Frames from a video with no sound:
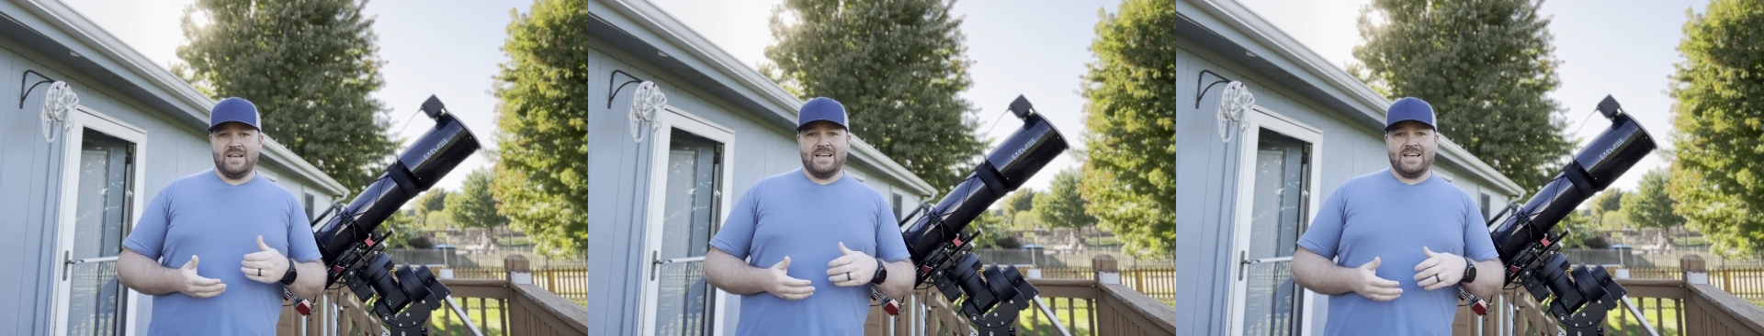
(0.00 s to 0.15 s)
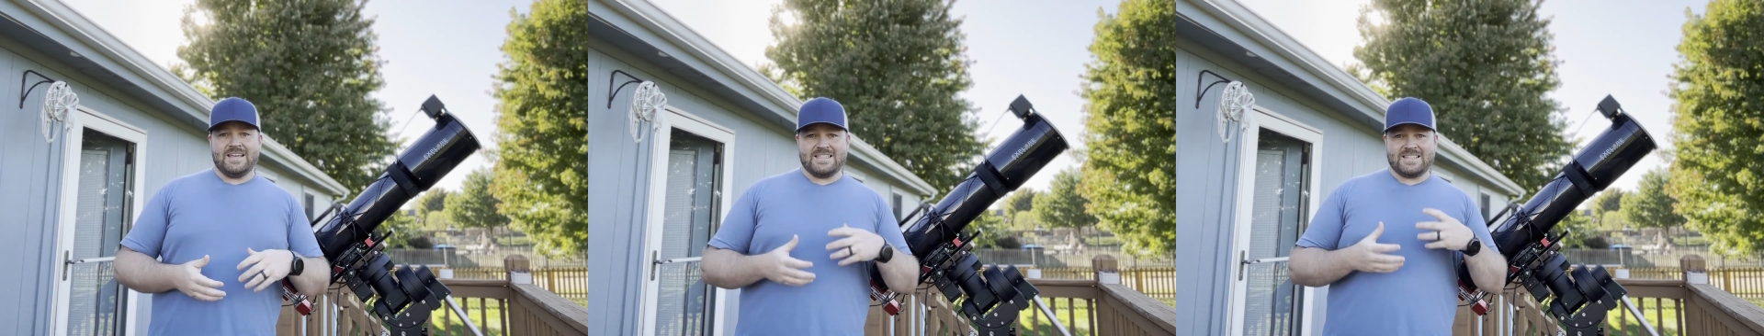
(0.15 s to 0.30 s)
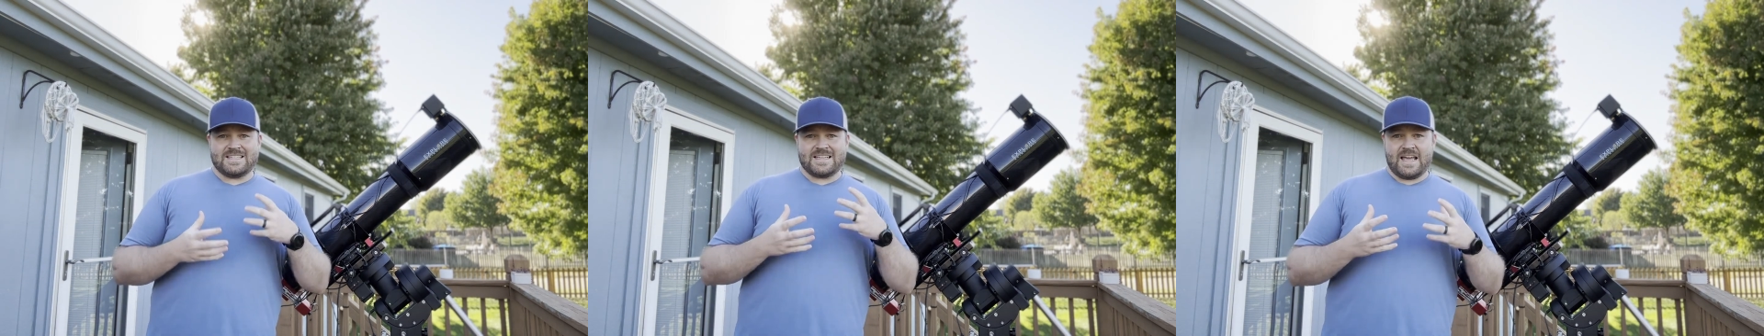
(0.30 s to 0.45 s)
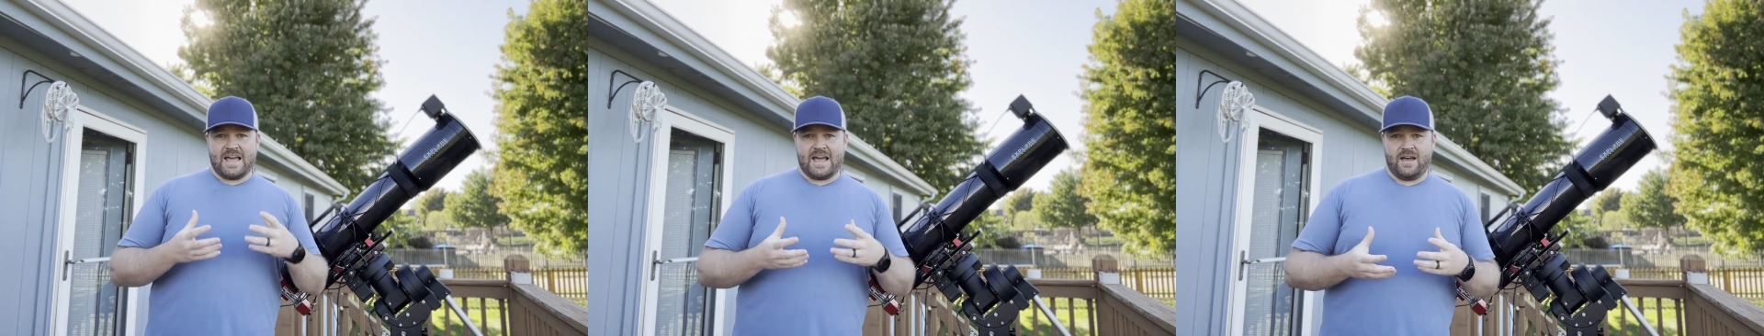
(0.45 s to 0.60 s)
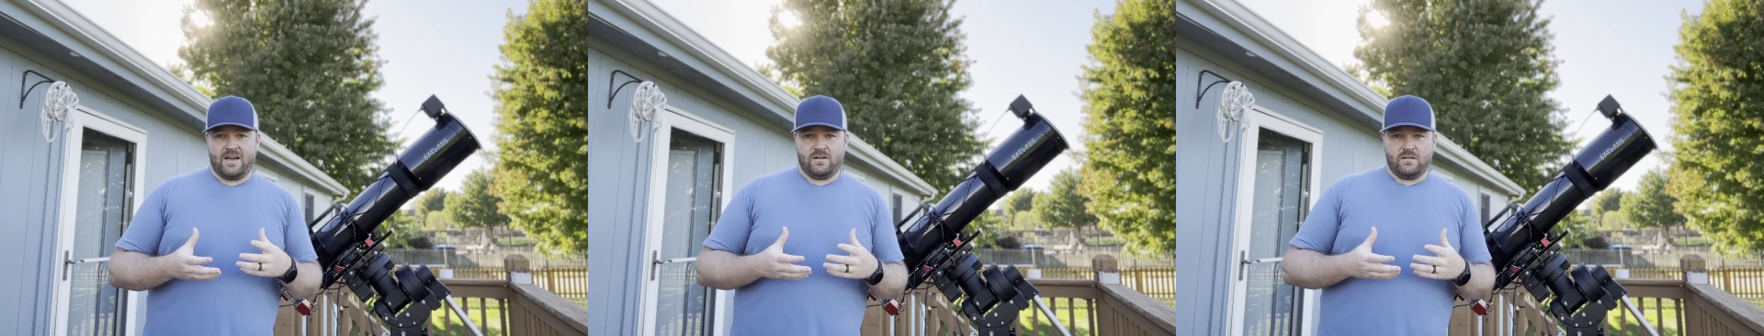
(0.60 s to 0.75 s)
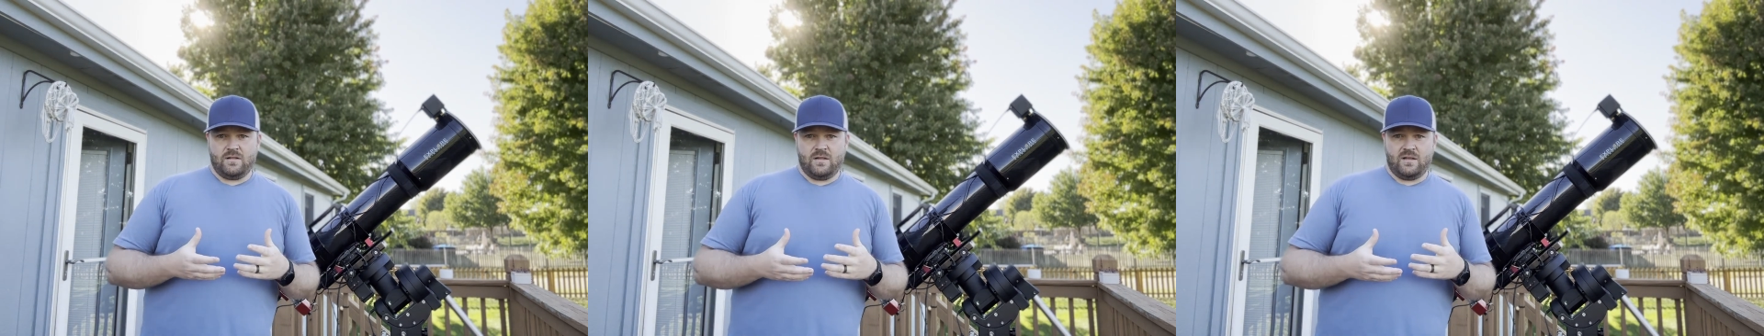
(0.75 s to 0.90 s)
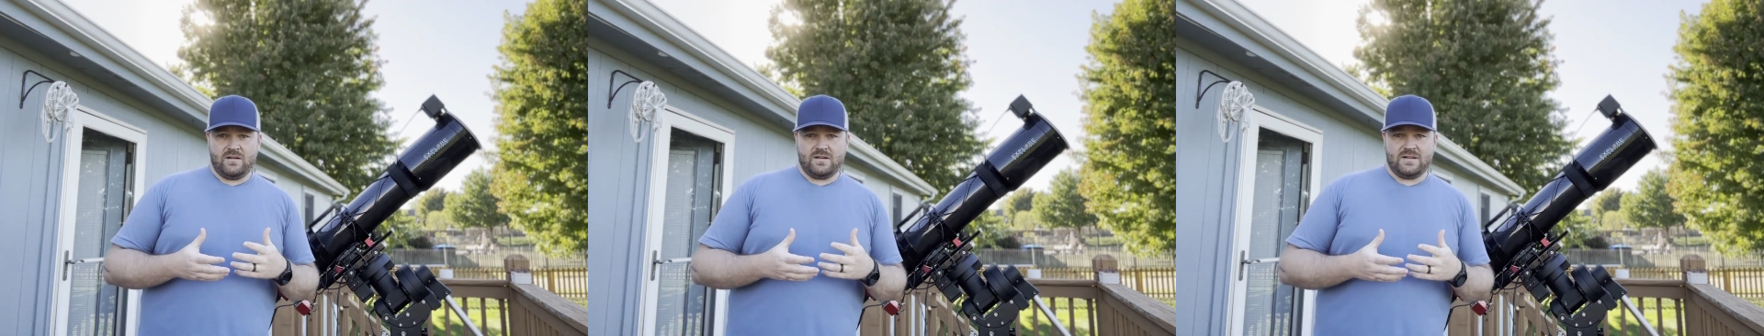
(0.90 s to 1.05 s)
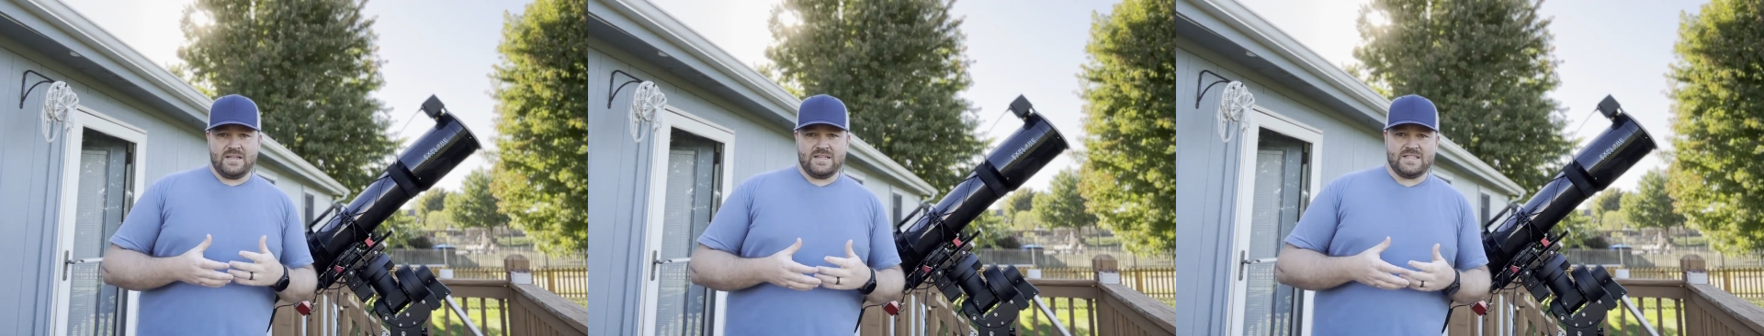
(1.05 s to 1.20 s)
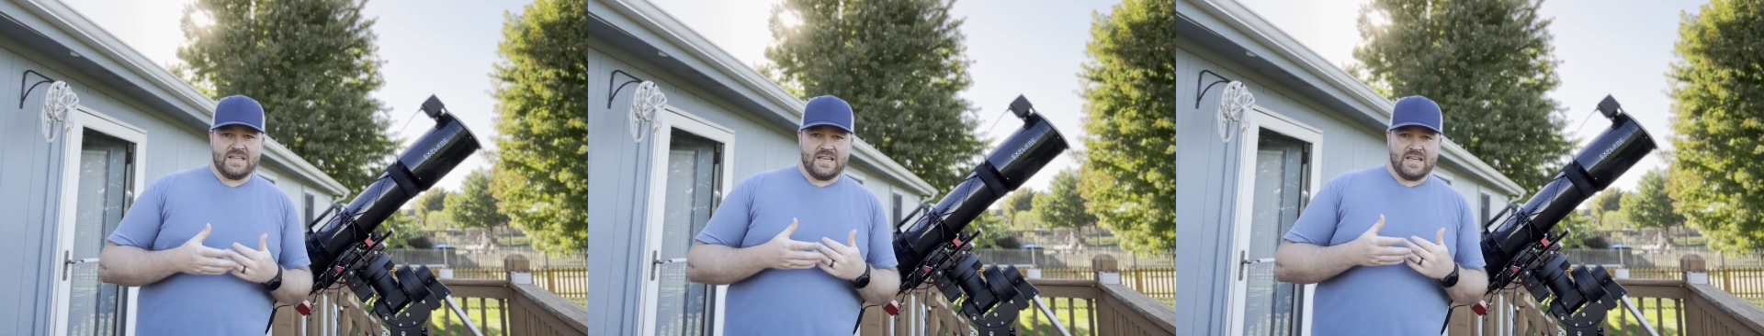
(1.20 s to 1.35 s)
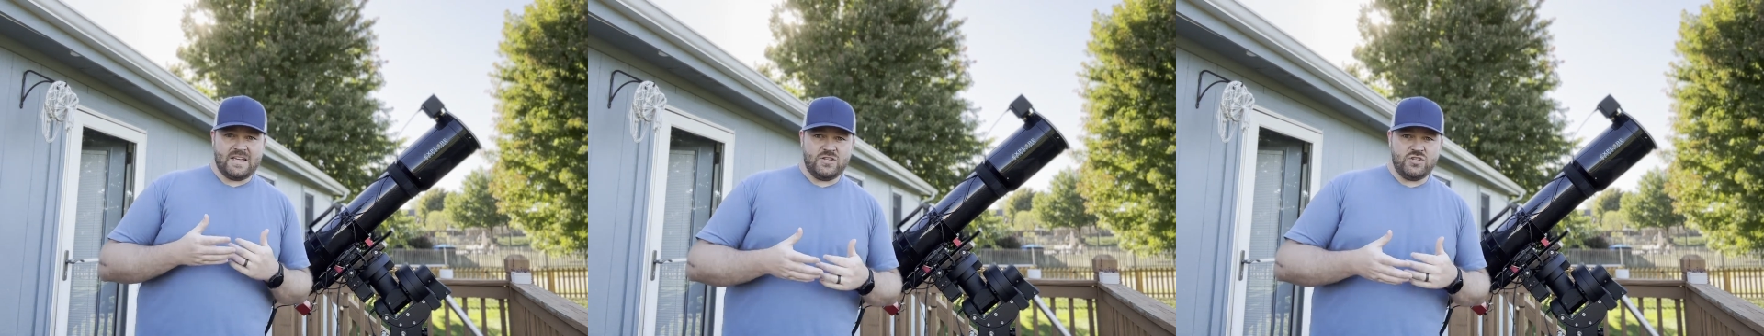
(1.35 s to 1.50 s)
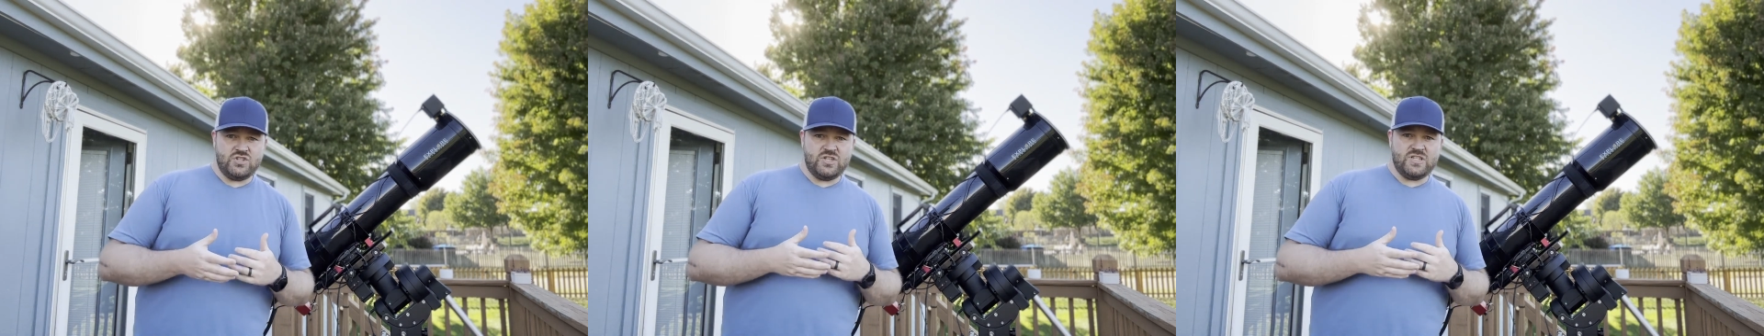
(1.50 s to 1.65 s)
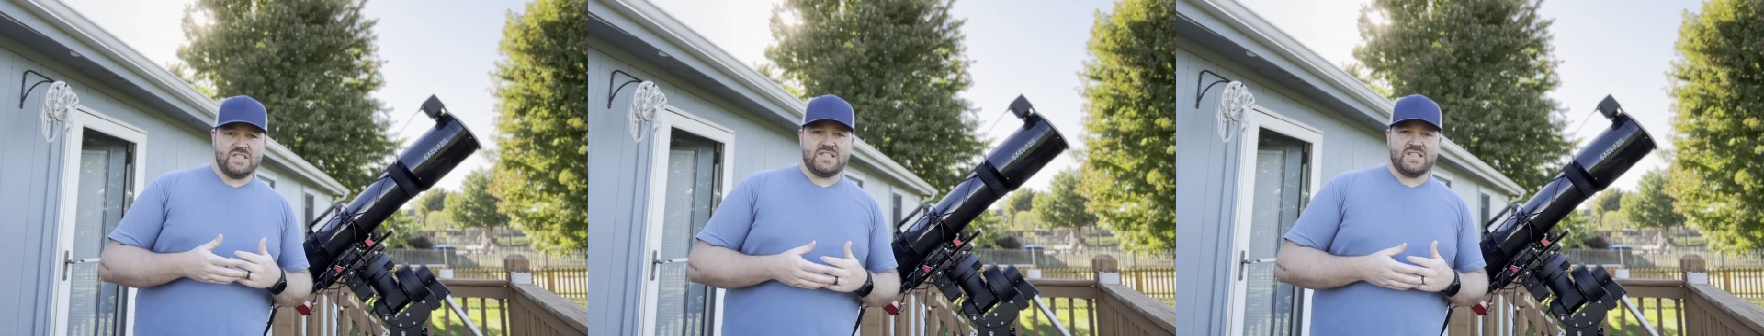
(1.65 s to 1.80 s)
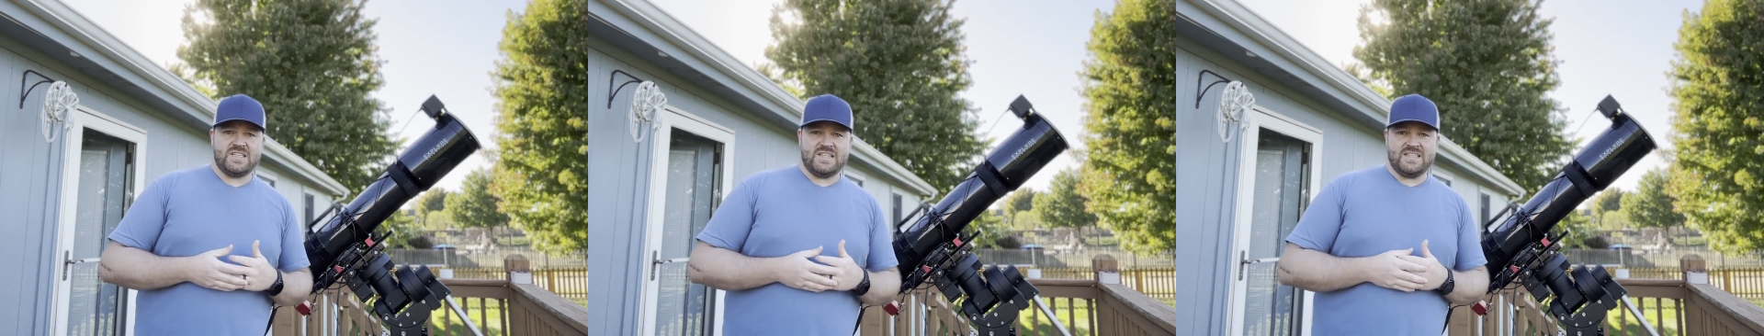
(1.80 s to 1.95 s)
is cataloged as
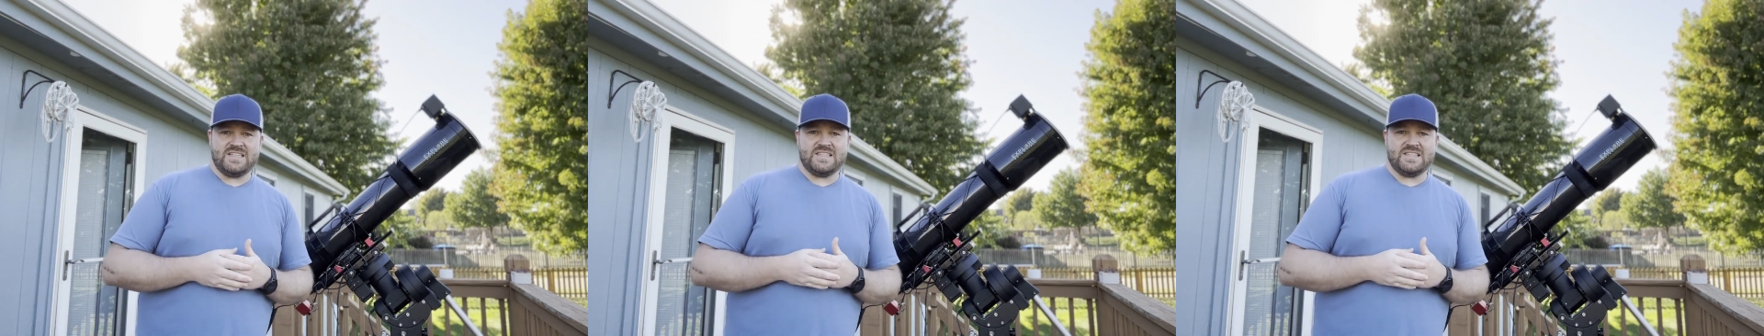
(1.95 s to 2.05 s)
NGC